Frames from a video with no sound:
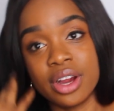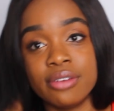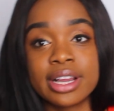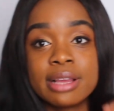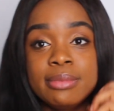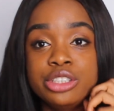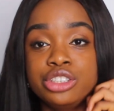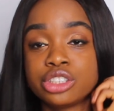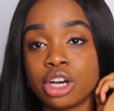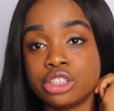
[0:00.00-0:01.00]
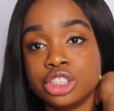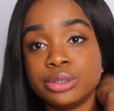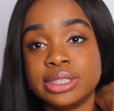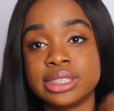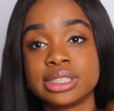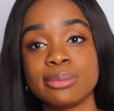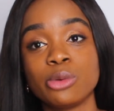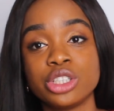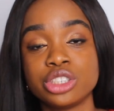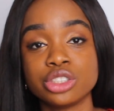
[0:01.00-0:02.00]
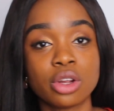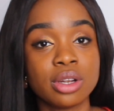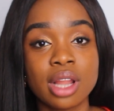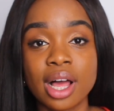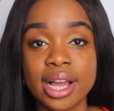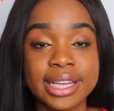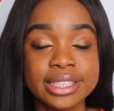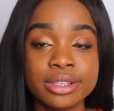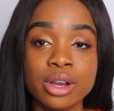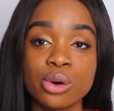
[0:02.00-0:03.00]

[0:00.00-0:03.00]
I recommend you start doing some questions online